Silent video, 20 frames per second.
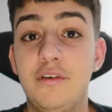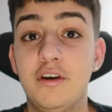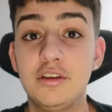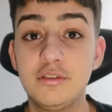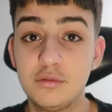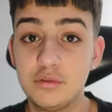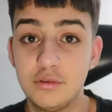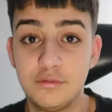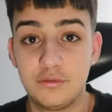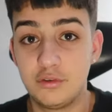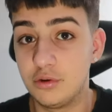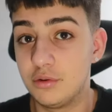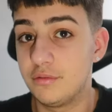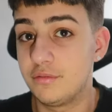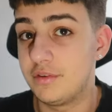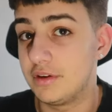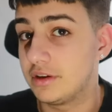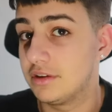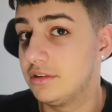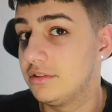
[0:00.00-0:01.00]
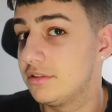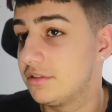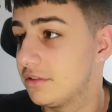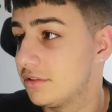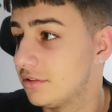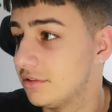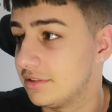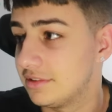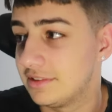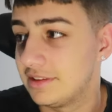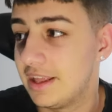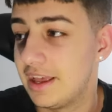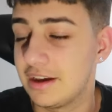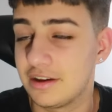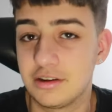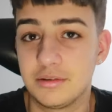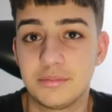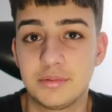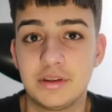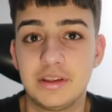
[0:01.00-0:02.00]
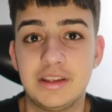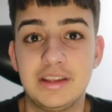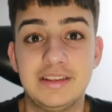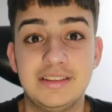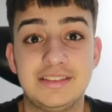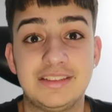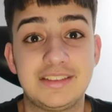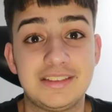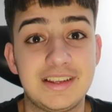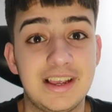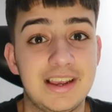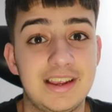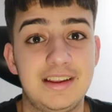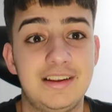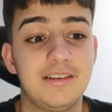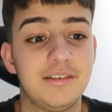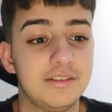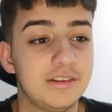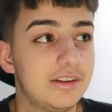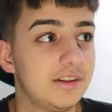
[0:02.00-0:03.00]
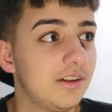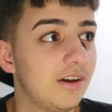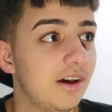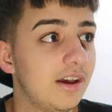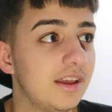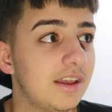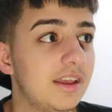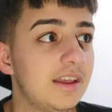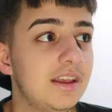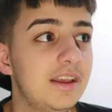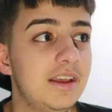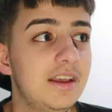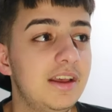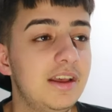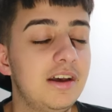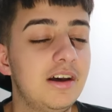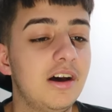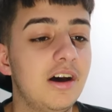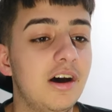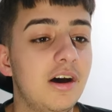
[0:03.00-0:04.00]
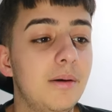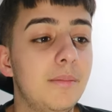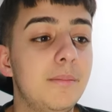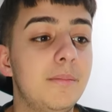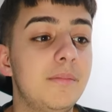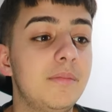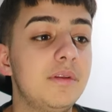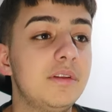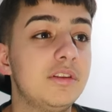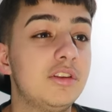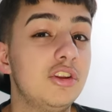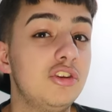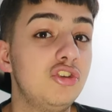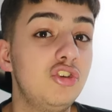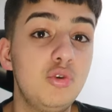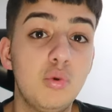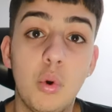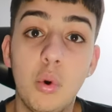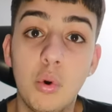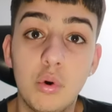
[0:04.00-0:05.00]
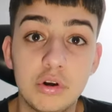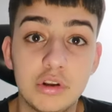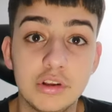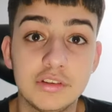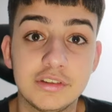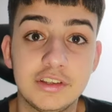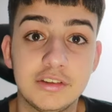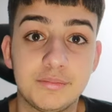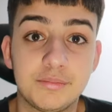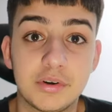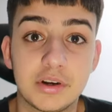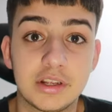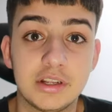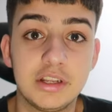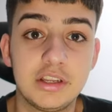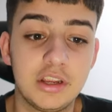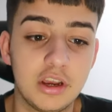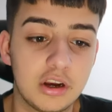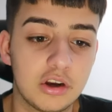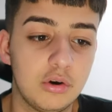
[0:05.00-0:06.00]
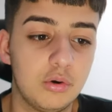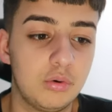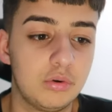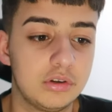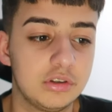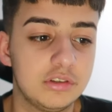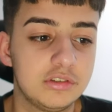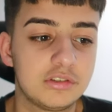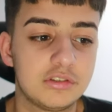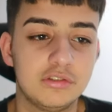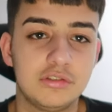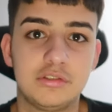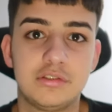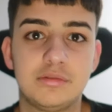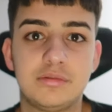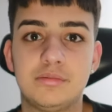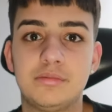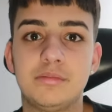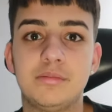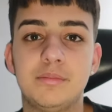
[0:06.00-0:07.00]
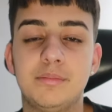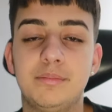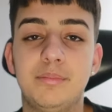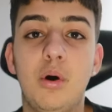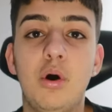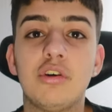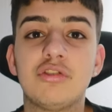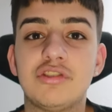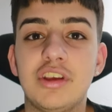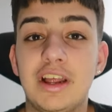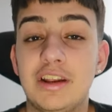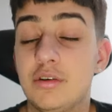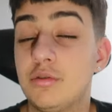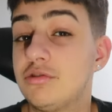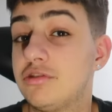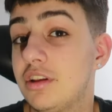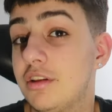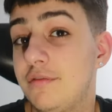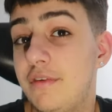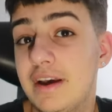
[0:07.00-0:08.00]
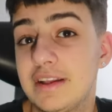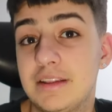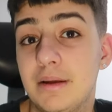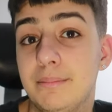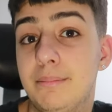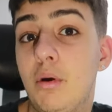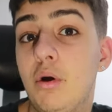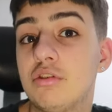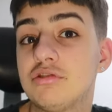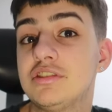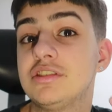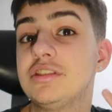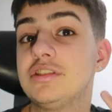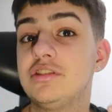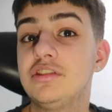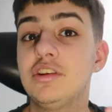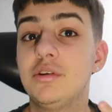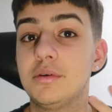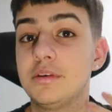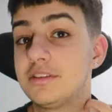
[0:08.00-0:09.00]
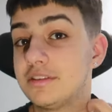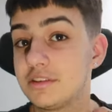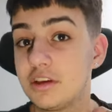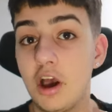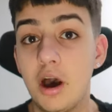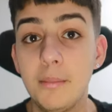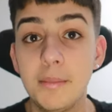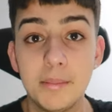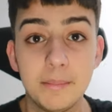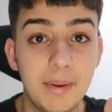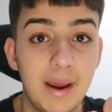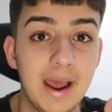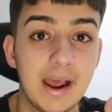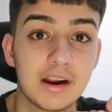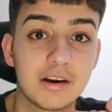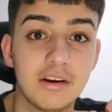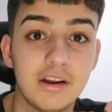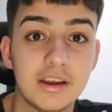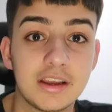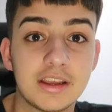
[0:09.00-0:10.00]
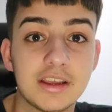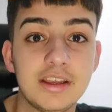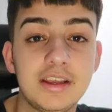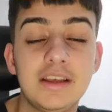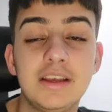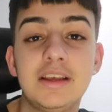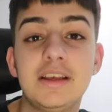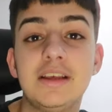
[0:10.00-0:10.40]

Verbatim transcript: first of all the viewing figures because they're going to be insane on the night. Um, the new audience is bringing the younger audience because box and also the fact that boxing you know is coming back like